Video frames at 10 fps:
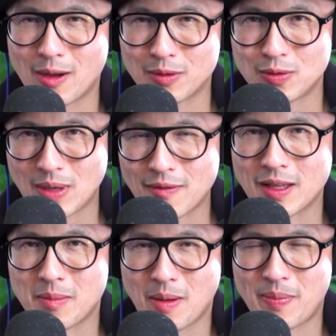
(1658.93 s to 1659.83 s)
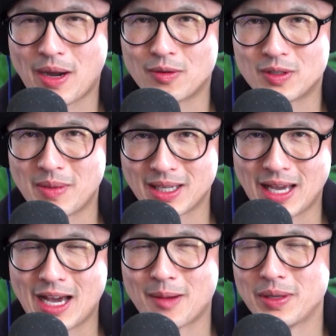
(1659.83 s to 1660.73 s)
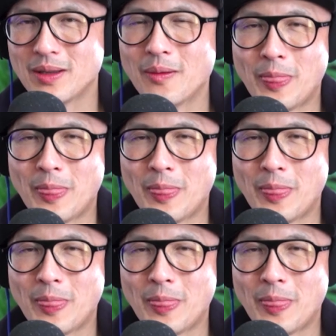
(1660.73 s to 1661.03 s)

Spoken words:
I will do everything in my power to make you happy.